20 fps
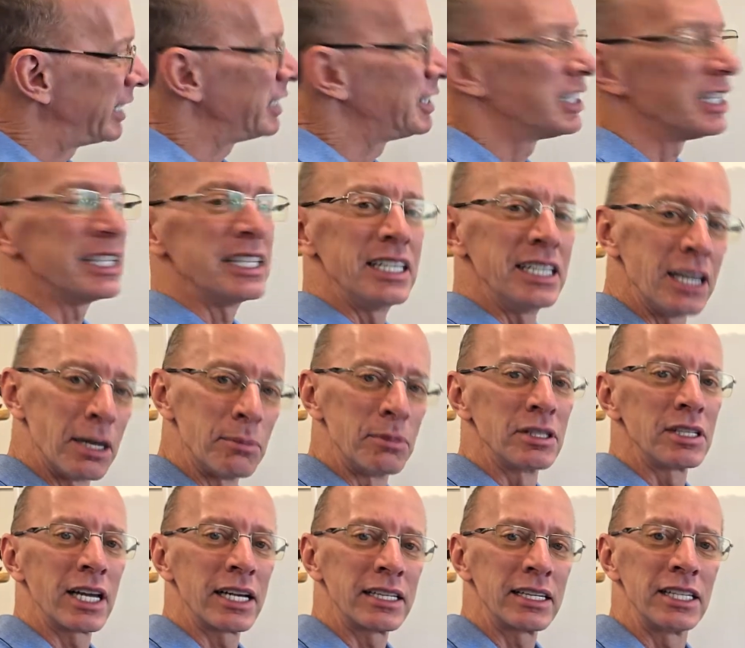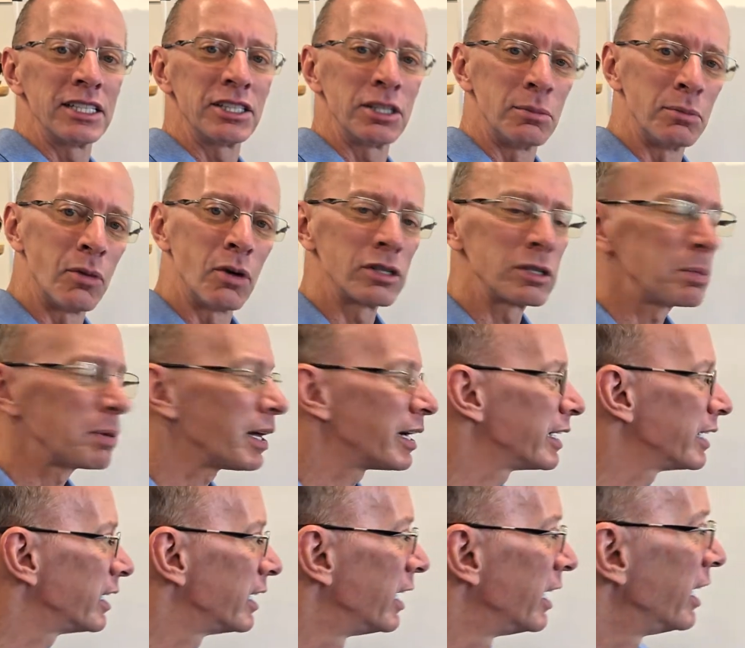digit numbers like this, you're
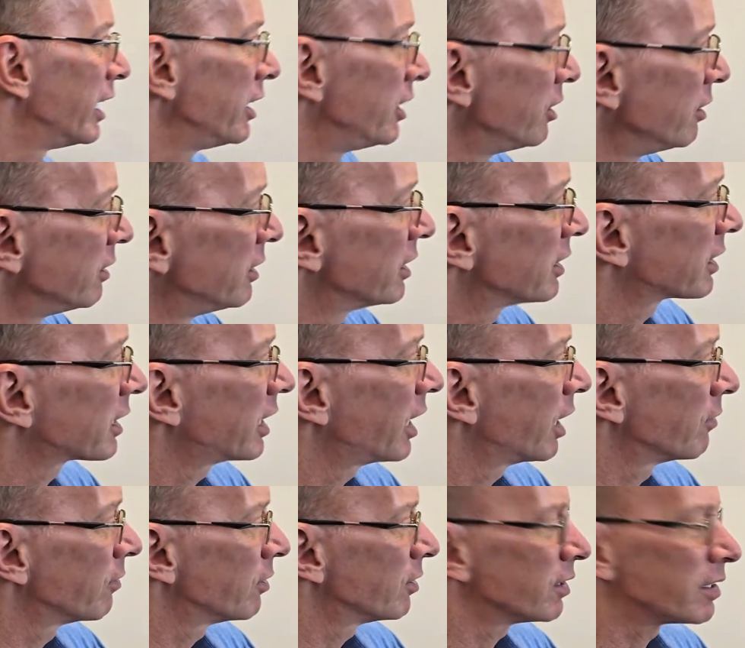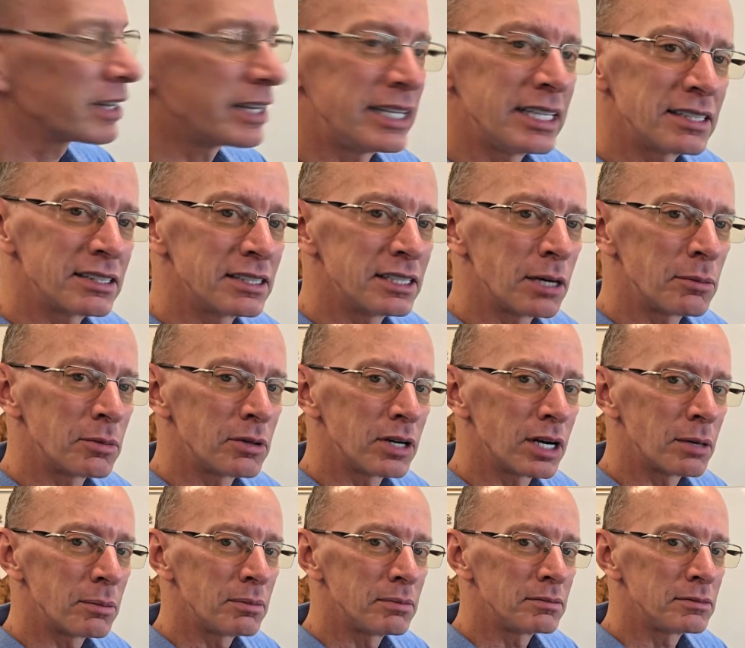multiplying it, you can just cover this number
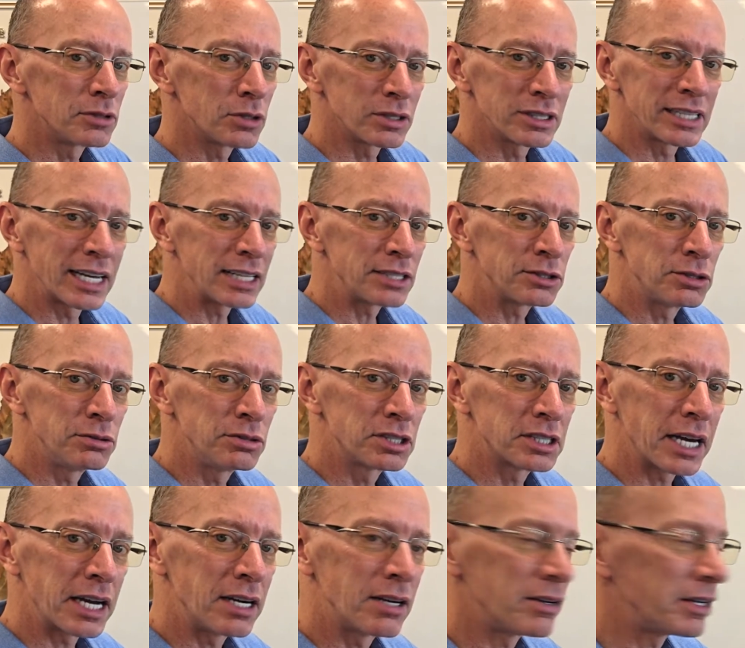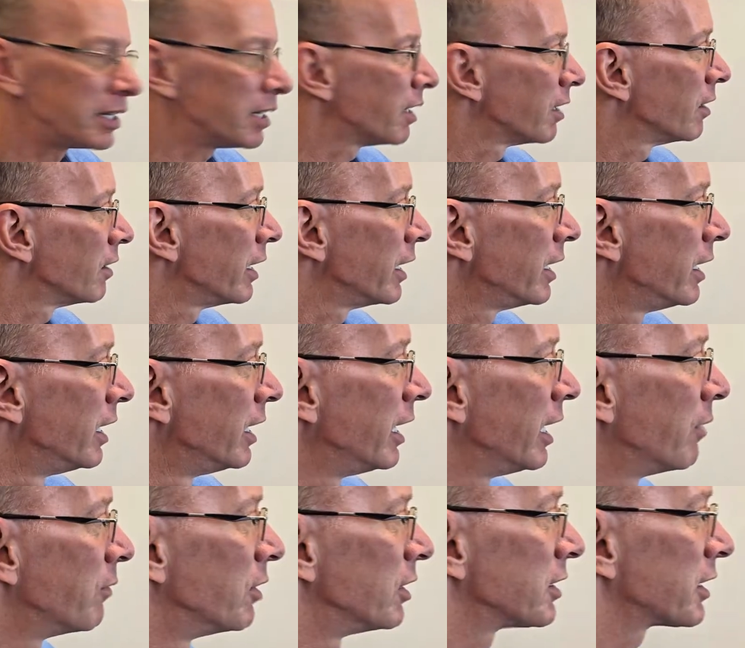up so it's not too scary, all right?
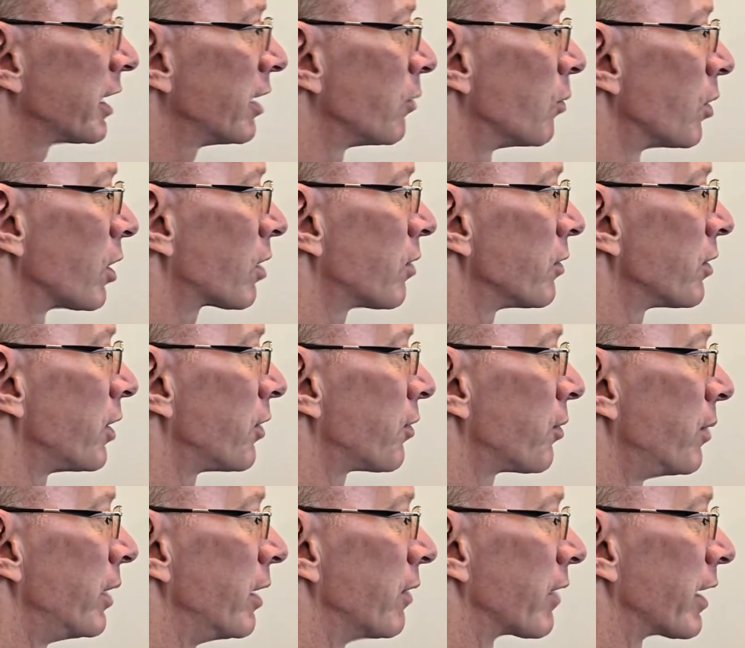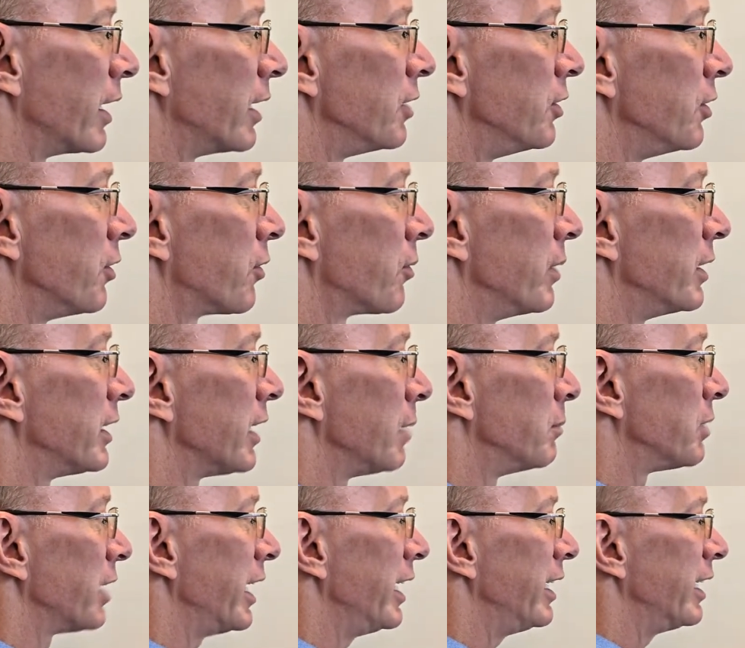We're just gonna work with the three. We're gonna do 3
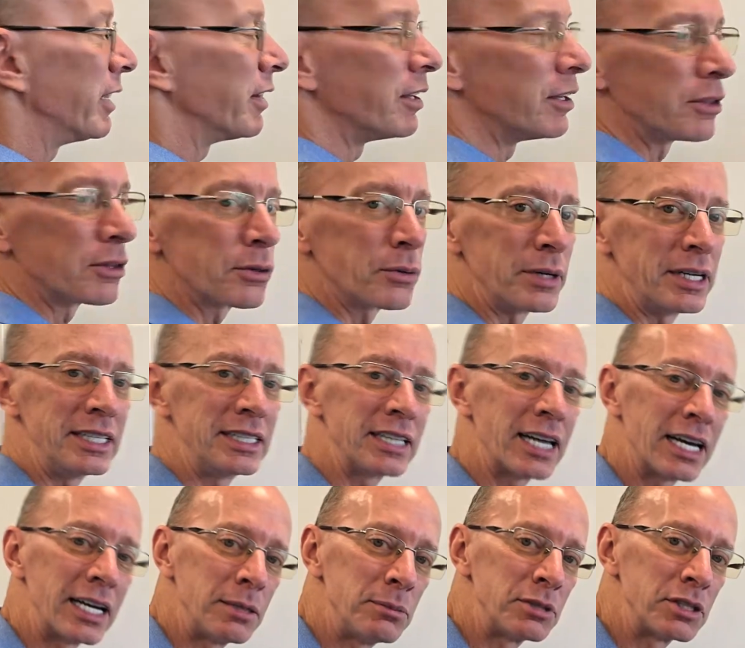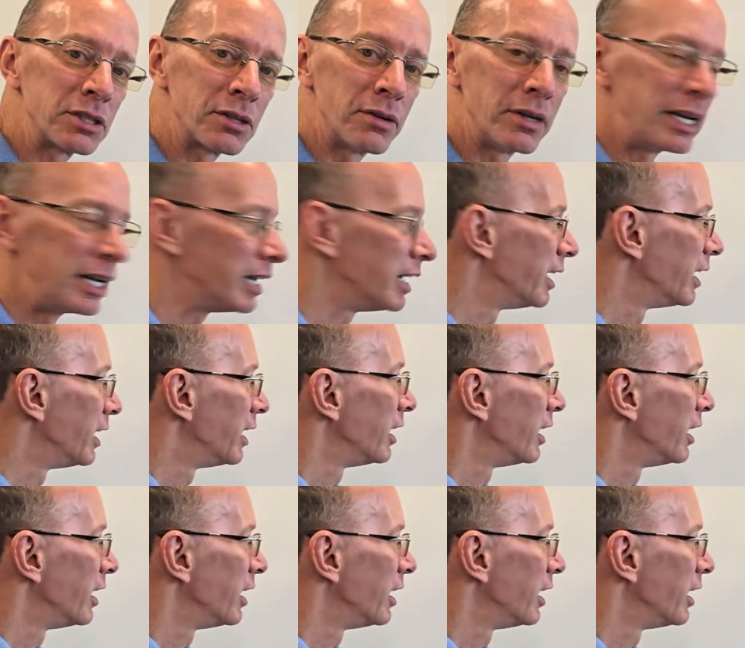times 8 and then 3 times 3.